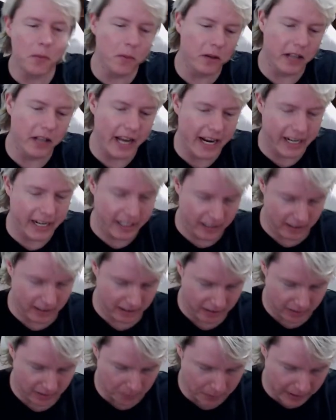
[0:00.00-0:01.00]
like
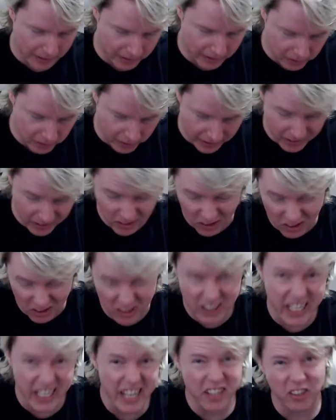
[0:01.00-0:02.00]
complaining, it was like they're
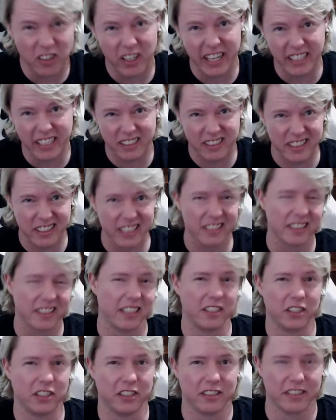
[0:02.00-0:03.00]
saying they're like 6
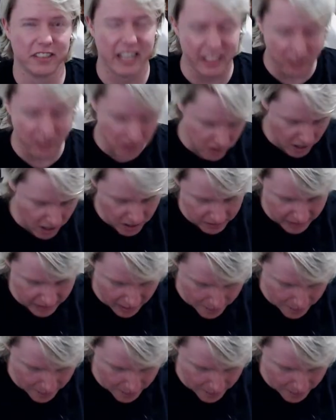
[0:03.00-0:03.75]
inches, like they're not that